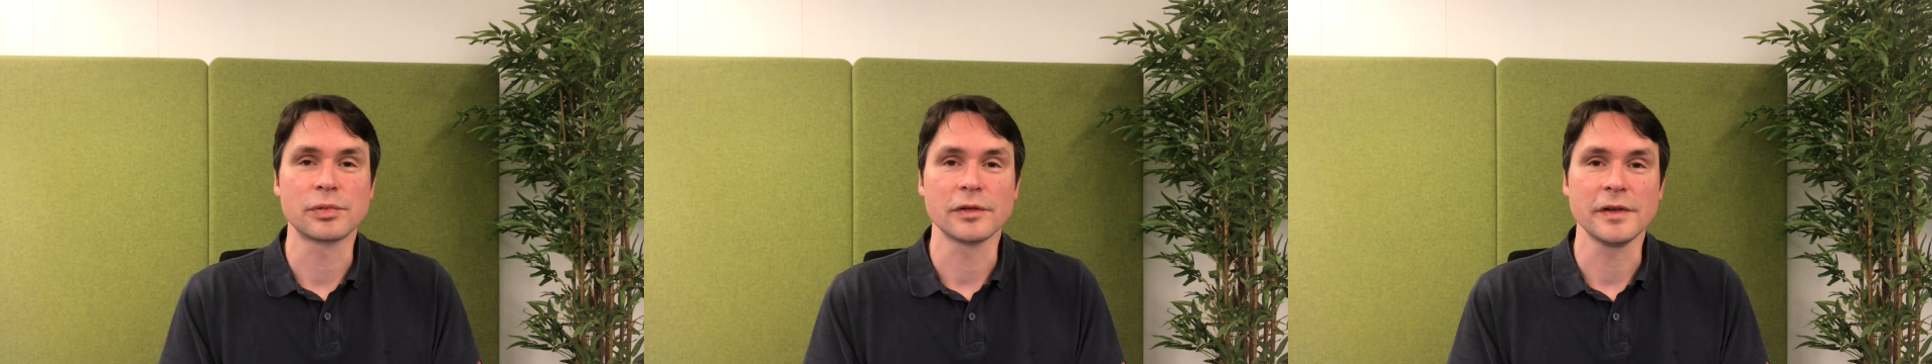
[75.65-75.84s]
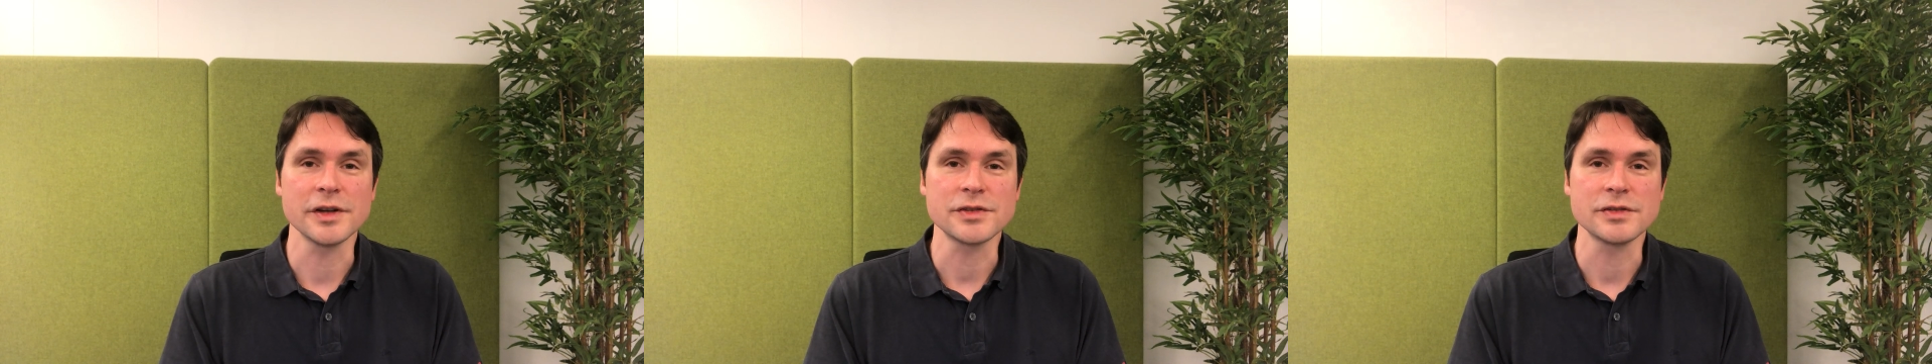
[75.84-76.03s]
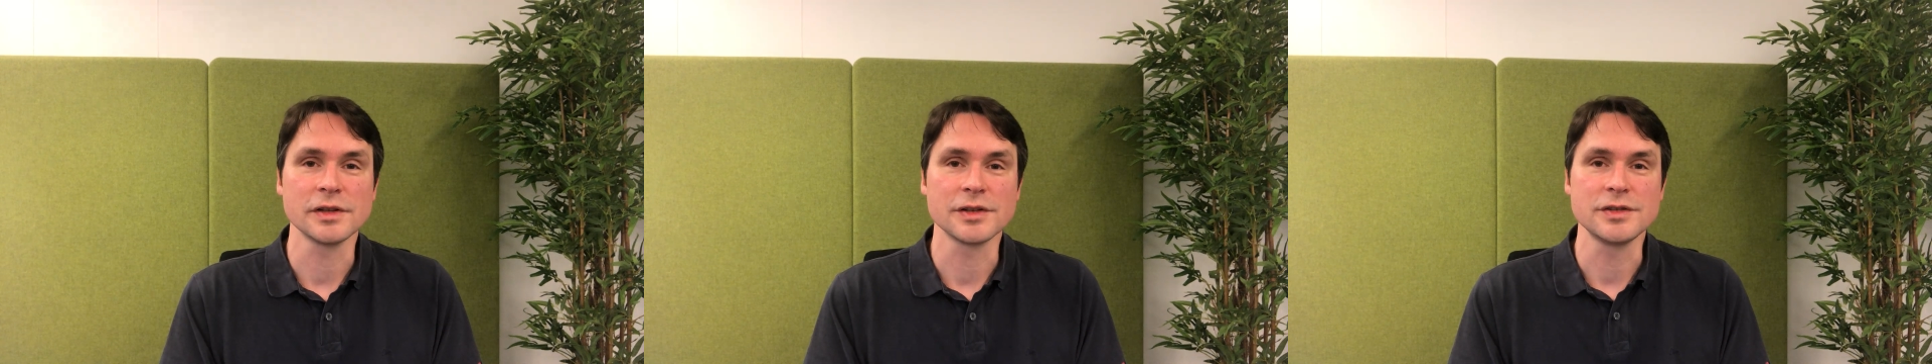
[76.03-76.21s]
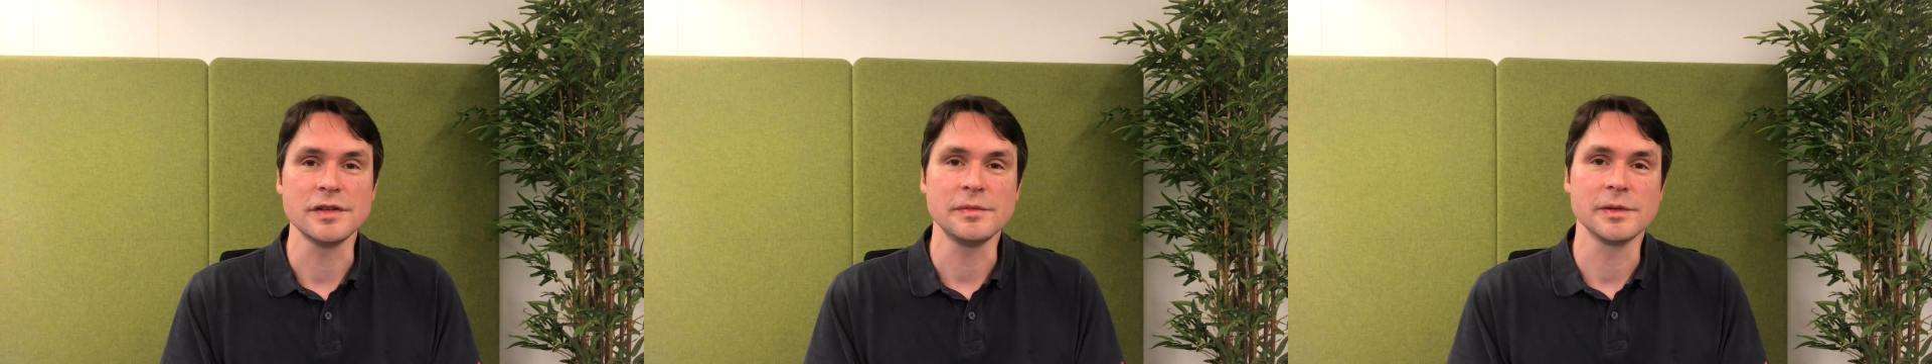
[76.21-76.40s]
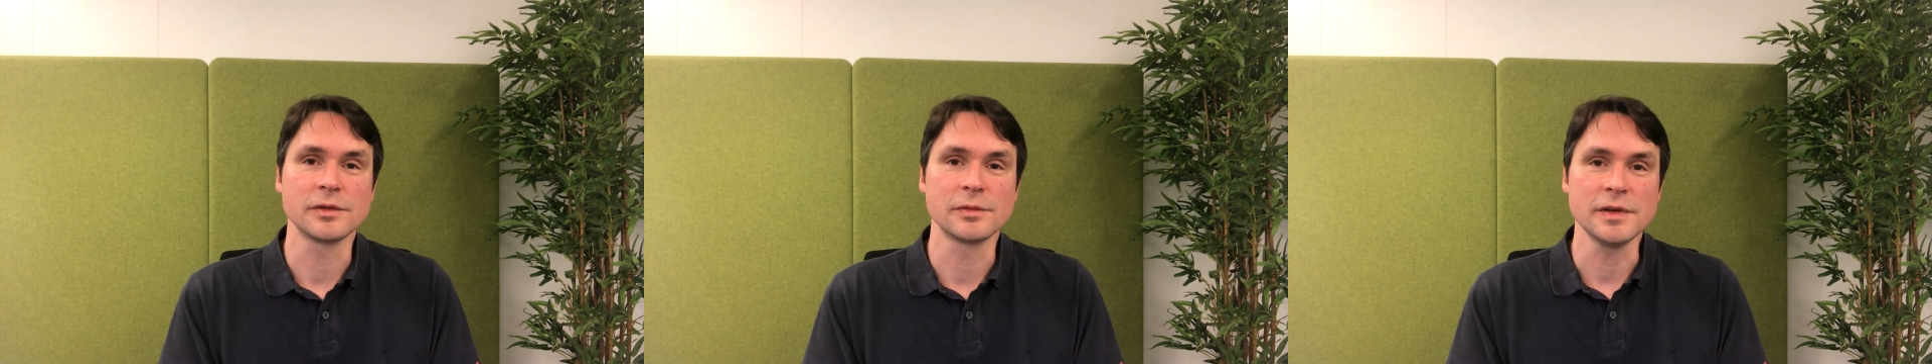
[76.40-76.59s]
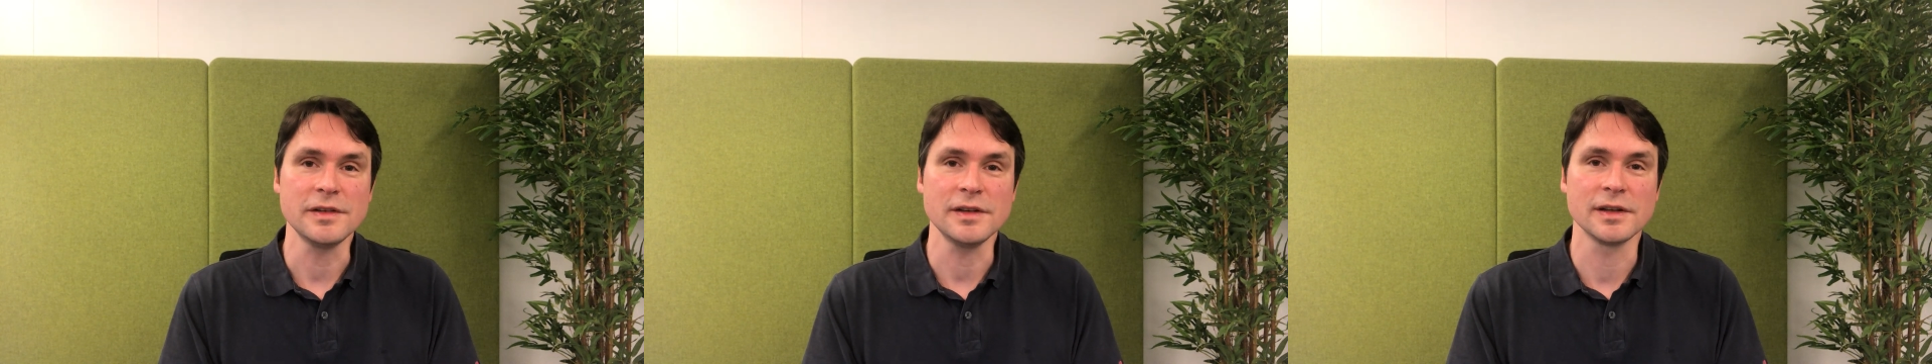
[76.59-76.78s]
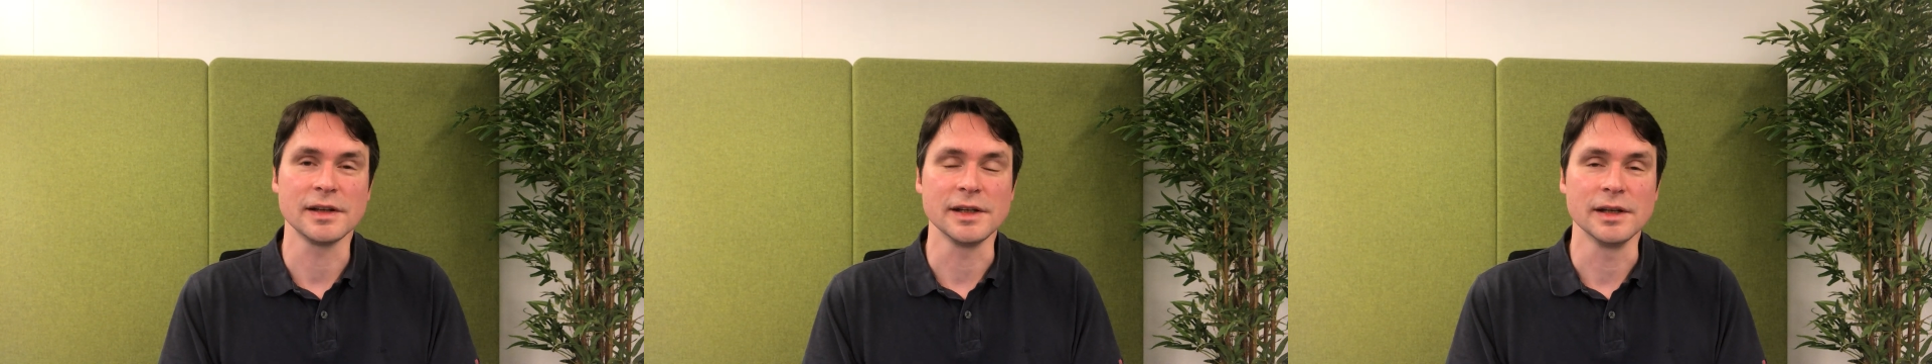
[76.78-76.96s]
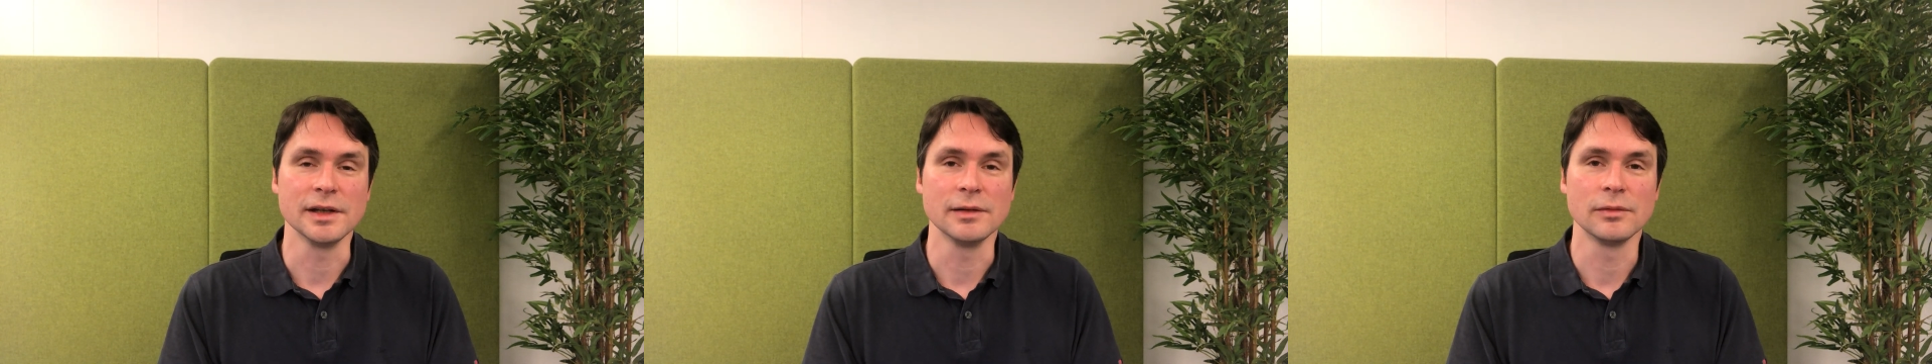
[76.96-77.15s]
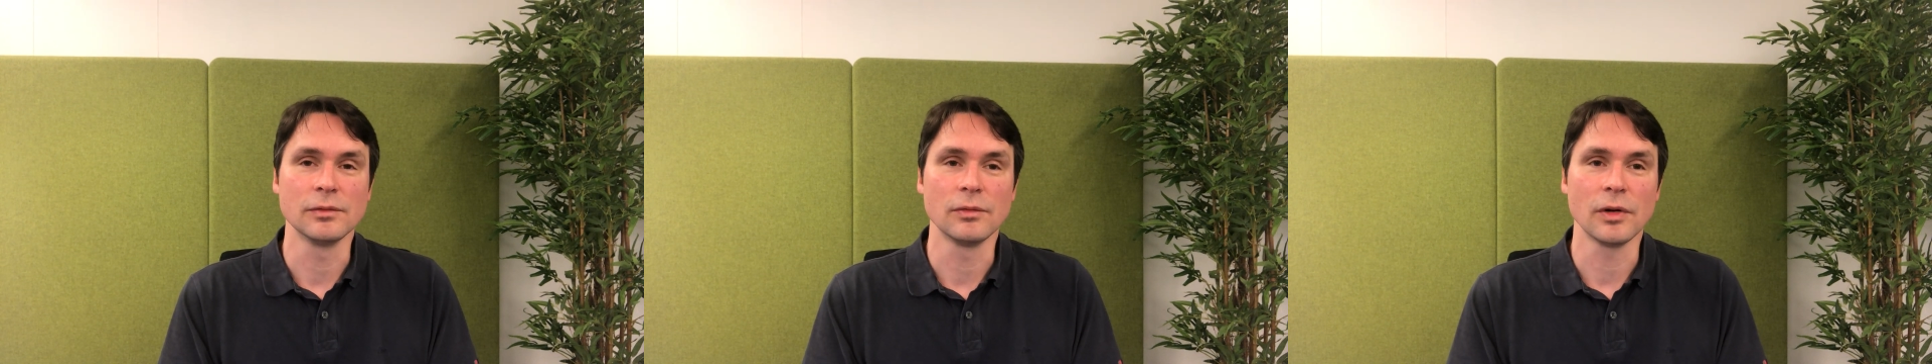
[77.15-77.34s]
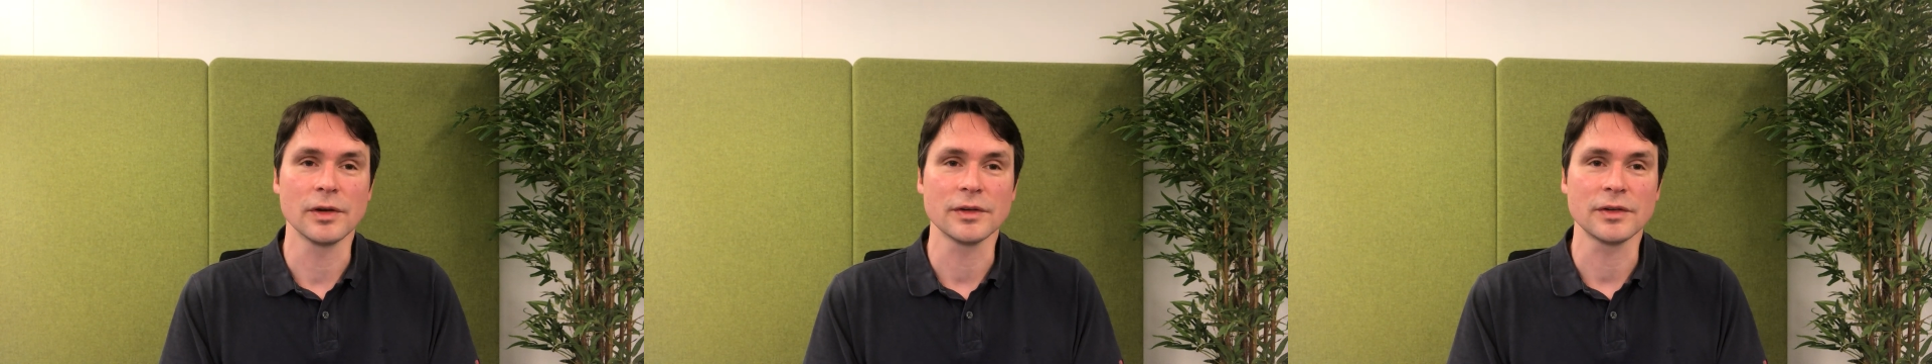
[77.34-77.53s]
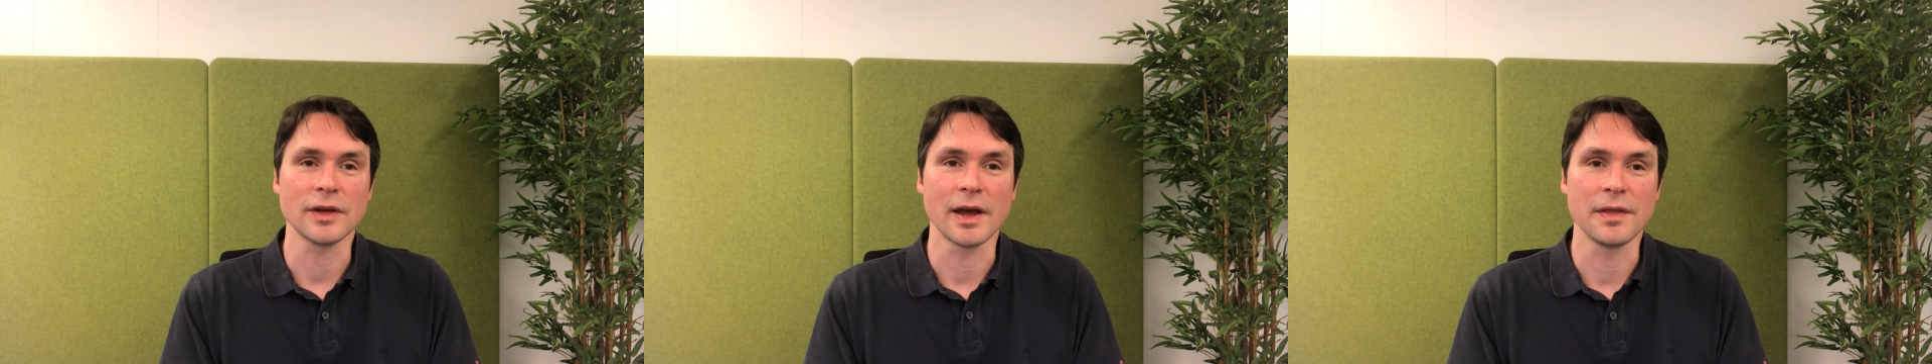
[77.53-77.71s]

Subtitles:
professional achievement recently was,